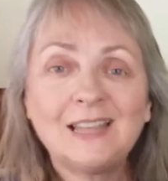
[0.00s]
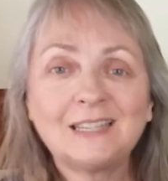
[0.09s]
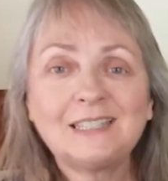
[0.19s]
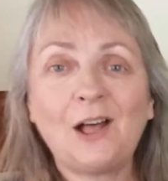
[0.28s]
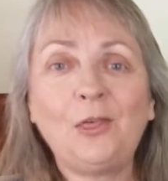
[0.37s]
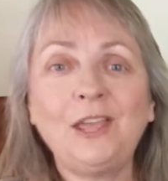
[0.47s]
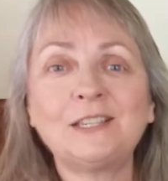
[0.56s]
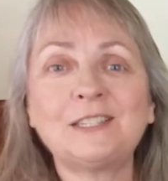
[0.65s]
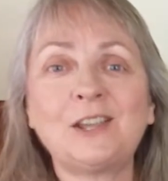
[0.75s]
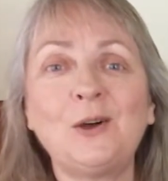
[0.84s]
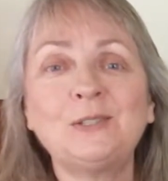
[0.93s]
that's how
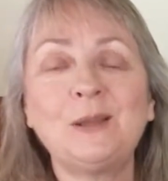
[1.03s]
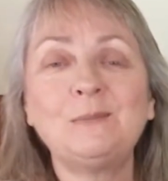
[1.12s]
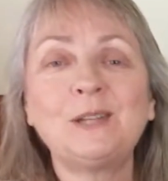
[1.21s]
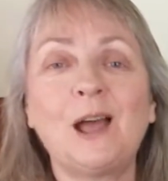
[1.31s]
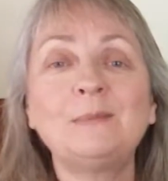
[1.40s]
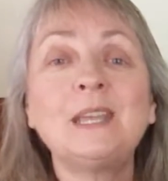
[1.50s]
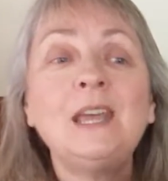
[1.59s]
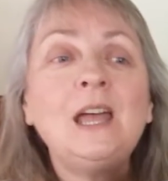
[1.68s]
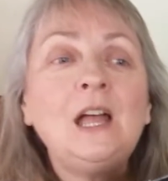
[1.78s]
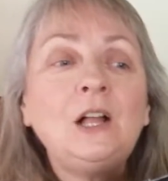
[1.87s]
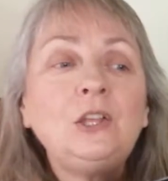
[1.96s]
things go sometimes.
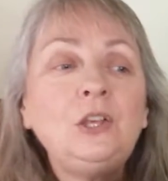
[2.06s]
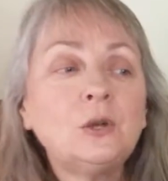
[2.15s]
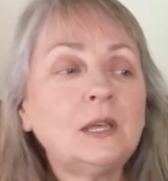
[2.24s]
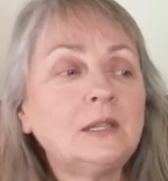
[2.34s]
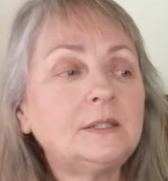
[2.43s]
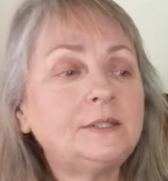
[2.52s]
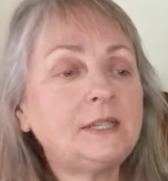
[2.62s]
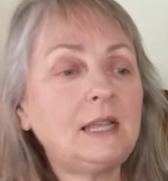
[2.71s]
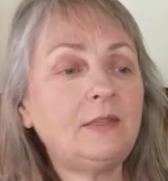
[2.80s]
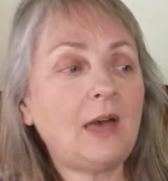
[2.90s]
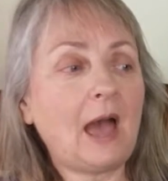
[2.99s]
You can
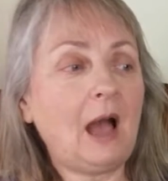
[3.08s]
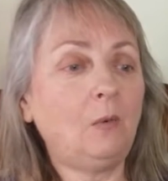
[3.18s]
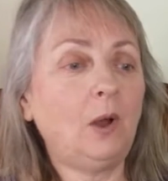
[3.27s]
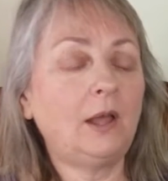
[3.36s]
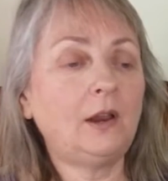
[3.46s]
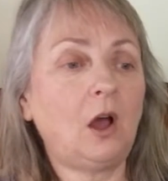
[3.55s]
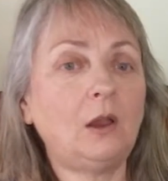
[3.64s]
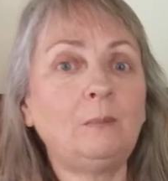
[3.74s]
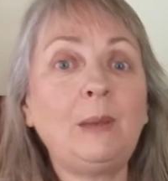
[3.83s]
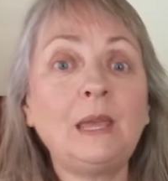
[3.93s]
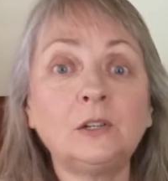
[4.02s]
see that one
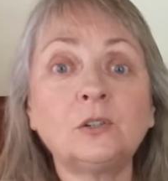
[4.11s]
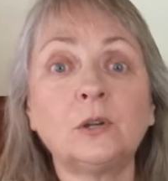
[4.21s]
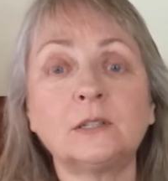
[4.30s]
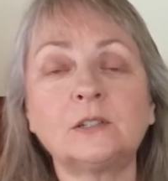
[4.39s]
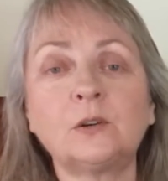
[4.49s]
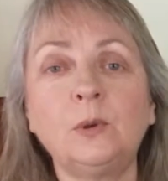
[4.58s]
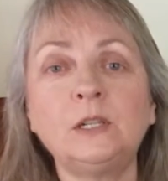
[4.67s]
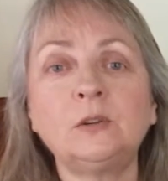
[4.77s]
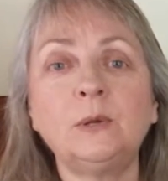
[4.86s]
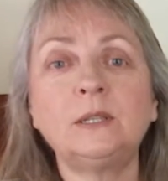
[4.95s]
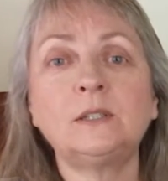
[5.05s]
on Pinterest, Green
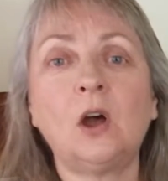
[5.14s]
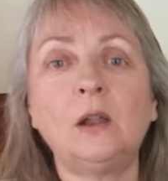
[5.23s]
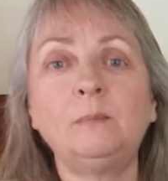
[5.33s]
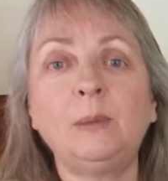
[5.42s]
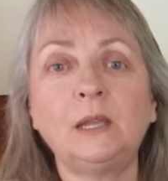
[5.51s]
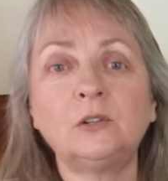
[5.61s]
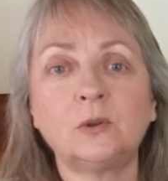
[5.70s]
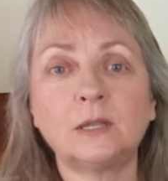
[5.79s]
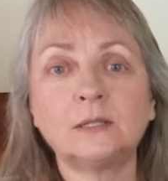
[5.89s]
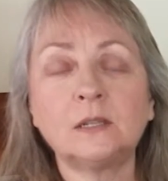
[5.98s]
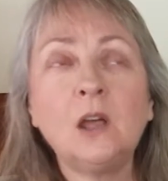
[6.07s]
Teresa on
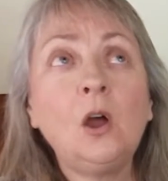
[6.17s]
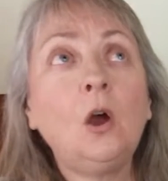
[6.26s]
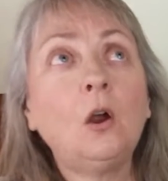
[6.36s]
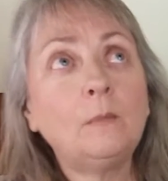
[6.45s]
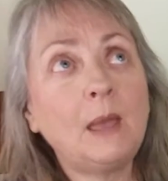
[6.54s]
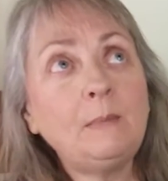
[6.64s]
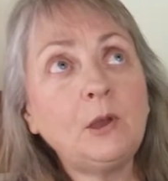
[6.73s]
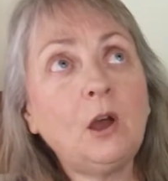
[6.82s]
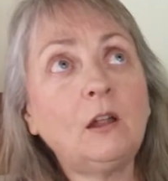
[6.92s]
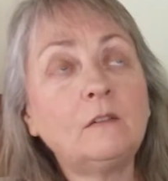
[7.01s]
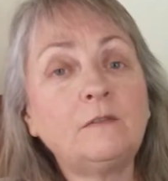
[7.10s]
Pinterest, or maybe
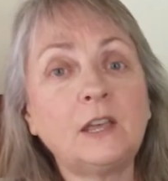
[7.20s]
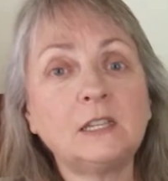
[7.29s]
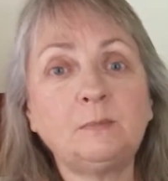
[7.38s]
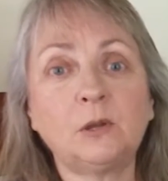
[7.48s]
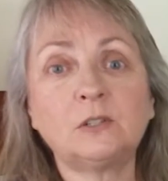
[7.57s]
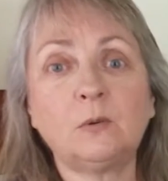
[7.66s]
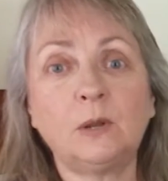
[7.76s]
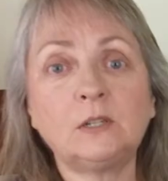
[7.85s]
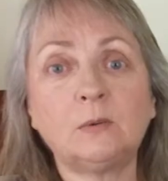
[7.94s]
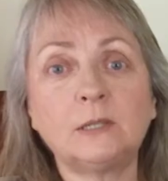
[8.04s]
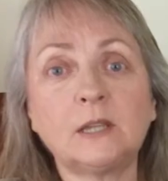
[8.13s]
on Facebook's
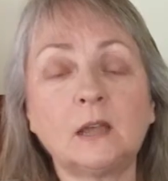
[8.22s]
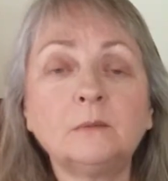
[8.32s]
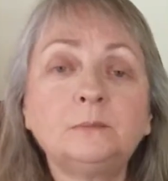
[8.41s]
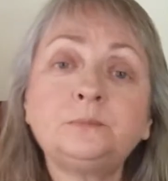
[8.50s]
Green Teresa.